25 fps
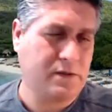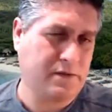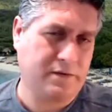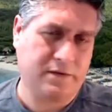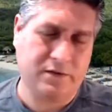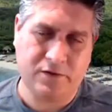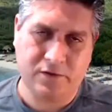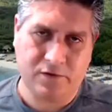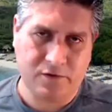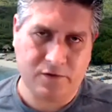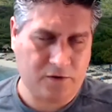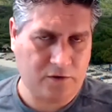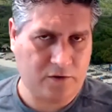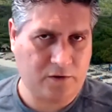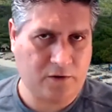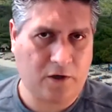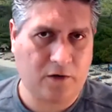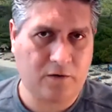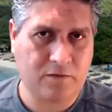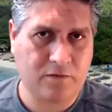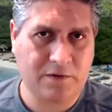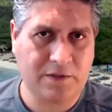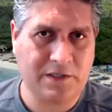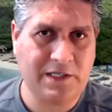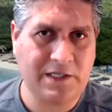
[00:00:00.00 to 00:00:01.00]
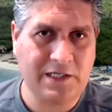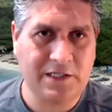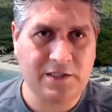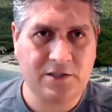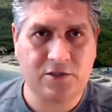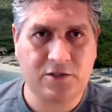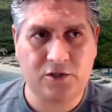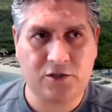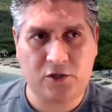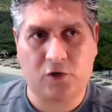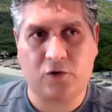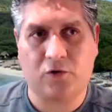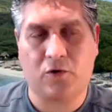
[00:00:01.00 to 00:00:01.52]
You don't need
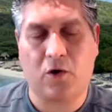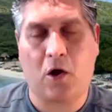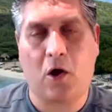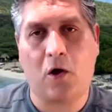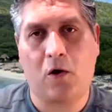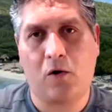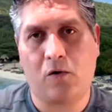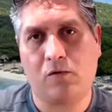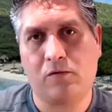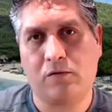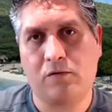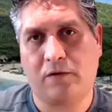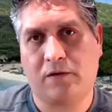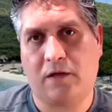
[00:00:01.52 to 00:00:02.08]
your own.